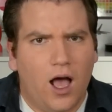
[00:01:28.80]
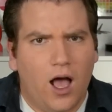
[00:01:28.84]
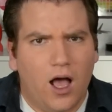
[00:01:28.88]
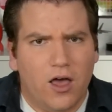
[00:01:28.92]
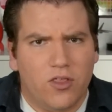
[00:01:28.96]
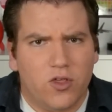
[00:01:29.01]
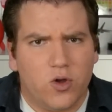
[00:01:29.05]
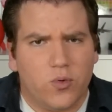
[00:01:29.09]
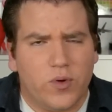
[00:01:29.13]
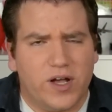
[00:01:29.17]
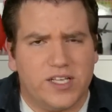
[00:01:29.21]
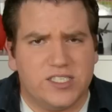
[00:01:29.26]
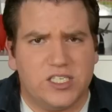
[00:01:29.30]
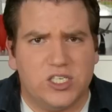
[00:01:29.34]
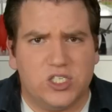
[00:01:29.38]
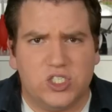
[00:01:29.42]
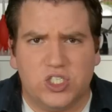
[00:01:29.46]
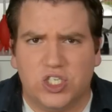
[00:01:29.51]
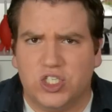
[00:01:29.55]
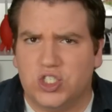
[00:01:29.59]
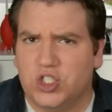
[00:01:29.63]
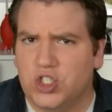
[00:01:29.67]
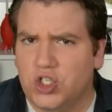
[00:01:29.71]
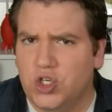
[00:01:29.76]
Otherwise, it's
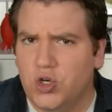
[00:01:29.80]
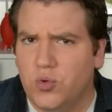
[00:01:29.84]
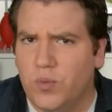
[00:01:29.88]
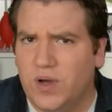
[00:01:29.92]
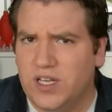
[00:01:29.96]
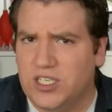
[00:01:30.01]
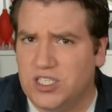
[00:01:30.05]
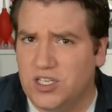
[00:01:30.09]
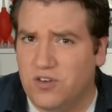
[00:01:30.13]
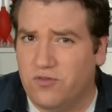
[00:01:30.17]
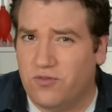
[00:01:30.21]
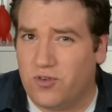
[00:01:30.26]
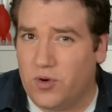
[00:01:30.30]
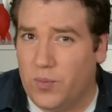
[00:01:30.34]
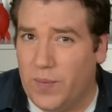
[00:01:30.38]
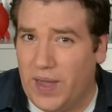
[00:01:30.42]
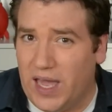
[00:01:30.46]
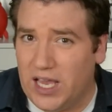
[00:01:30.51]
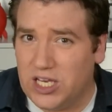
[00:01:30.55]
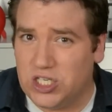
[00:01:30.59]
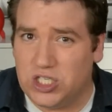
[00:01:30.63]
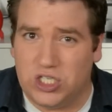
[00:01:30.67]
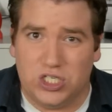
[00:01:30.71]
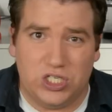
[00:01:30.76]
just too much
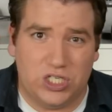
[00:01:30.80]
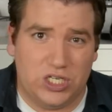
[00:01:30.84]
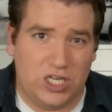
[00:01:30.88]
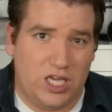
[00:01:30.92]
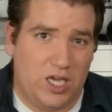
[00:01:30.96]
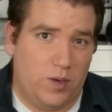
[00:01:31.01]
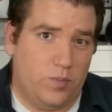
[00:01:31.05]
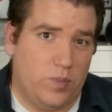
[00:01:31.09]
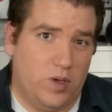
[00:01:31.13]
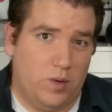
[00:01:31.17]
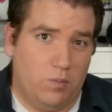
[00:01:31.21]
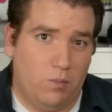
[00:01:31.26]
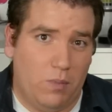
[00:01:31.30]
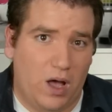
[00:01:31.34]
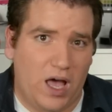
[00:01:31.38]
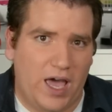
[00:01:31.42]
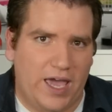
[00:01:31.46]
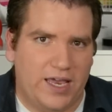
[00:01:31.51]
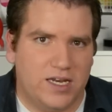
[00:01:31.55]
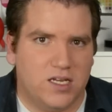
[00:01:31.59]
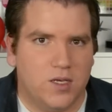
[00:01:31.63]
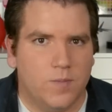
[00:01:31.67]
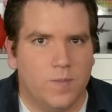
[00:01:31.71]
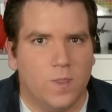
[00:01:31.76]
information to keep in
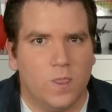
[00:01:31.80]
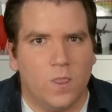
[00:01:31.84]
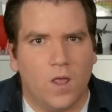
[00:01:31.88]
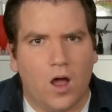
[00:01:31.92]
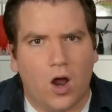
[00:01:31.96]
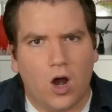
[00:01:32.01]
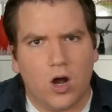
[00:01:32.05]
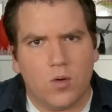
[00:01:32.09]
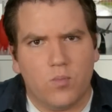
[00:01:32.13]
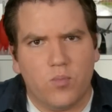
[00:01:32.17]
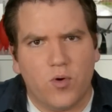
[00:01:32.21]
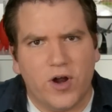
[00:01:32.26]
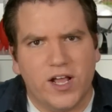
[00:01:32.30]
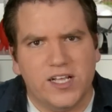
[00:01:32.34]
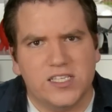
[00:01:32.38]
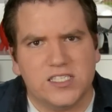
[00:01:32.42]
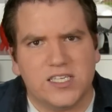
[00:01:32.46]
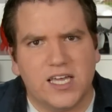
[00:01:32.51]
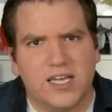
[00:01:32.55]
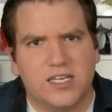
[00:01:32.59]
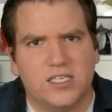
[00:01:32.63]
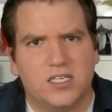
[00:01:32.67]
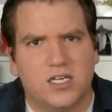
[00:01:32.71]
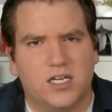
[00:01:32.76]
mind. Our
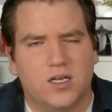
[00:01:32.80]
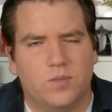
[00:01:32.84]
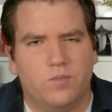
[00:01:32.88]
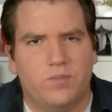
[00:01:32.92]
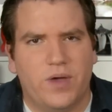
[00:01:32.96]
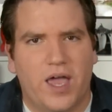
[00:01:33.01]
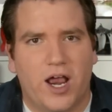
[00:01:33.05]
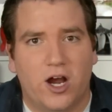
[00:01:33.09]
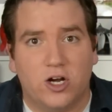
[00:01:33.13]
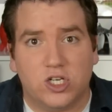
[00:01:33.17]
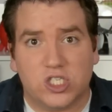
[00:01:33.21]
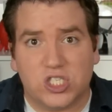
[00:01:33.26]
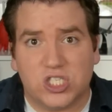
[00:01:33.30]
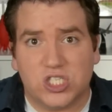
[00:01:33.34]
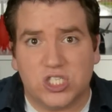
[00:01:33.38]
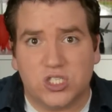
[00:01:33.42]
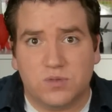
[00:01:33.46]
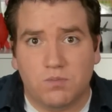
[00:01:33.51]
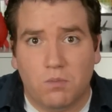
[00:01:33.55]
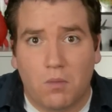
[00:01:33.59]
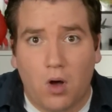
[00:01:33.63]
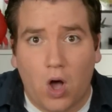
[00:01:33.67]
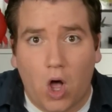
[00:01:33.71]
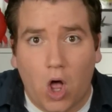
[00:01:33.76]
brains like to compare
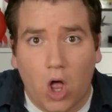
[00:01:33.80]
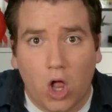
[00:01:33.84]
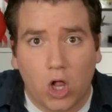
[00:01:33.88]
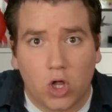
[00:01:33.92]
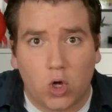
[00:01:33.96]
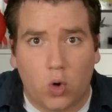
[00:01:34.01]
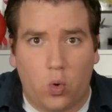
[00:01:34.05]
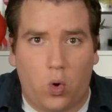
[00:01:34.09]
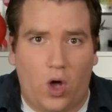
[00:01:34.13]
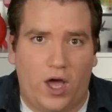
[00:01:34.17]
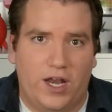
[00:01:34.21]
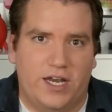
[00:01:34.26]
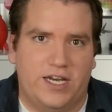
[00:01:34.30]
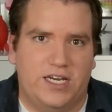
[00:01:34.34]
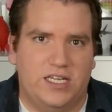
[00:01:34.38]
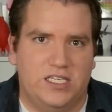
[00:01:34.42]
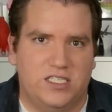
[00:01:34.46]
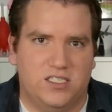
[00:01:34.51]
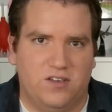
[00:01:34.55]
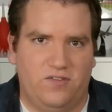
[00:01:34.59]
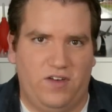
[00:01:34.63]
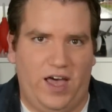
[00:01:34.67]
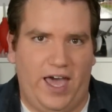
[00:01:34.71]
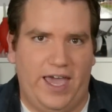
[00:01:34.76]
small
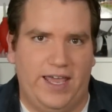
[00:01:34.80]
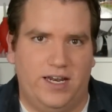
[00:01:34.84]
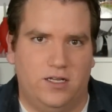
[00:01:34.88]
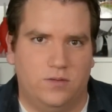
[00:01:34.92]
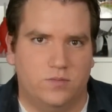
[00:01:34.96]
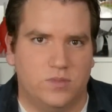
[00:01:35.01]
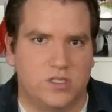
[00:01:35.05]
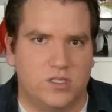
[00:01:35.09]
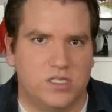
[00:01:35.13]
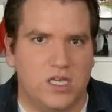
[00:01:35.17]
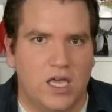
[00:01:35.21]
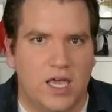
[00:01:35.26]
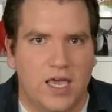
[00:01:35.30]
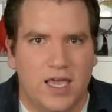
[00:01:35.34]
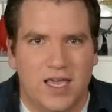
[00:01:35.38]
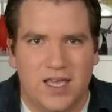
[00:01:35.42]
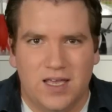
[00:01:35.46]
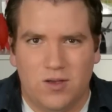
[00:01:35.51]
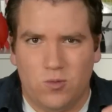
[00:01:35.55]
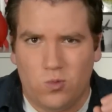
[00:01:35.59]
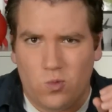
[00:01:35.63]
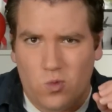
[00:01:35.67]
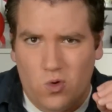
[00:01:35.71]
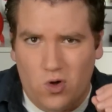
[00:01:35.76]
quantities of items.
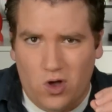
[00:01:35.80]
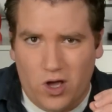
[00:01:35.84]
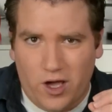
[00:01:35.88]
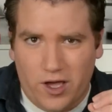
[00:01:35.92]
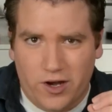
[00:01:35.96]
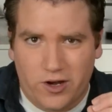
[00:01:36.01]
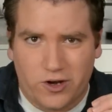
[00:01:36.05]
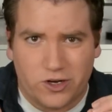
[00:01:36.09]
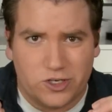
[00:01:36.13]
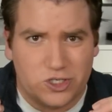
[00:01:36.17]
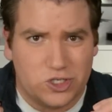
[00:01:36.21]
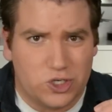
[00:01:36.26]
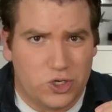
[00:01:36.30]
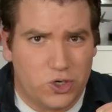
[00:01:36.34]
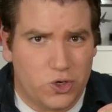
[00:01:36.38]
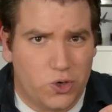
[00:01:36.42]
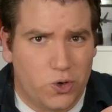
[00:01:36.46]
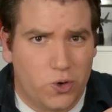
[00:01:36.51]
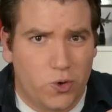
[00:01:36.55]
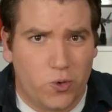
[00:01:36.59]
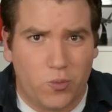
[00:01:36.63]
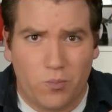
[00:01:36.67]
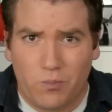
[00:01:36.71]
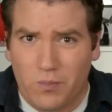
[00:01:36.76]
One or
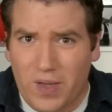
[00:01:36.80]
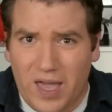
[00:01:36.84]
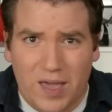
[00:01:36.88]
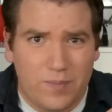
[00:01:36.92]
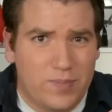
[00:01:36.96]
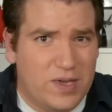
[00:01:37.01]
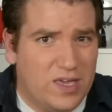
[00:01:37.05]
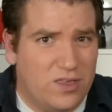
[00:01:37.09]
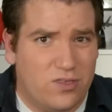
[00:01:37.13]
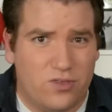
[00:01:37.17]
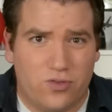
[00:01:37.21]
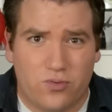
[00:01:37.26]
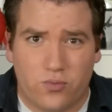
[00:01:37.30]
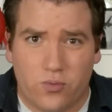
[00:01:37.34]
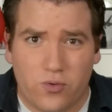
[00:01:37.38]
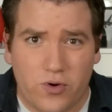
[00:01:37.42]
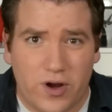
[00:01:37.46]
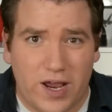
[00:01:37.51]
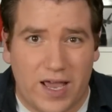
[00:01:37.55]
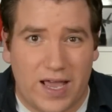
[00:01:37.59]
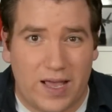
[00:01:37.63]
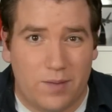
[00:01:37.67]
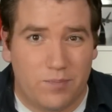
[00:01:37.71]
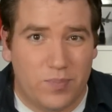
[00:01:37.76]
two, maybe
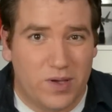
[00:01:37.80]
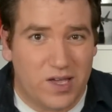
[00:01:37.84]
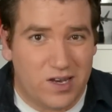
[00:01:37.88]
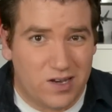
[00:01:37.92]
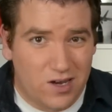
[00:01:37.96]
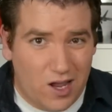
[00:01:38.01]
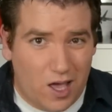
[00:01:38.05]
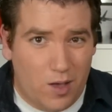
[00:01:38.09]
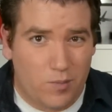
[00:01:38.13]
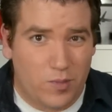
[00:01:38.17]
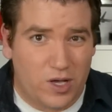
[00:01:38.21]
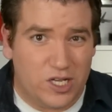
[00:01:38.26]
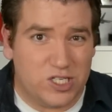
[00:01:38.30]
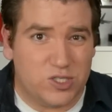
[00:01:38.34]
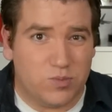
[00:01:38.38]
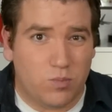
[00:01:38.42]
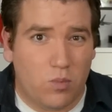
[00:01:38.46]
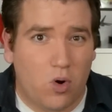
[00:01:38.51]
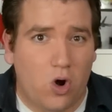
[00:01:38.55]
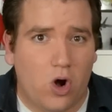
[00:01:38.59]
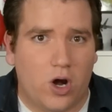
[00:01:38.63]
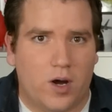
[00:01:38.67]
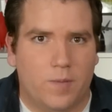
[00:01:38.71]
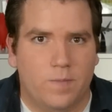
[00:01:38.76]
three, but not much
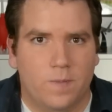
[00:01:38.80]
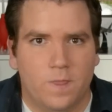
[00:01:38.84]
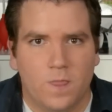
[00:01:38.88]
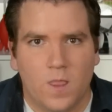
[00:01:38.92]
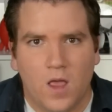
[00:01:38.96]
more.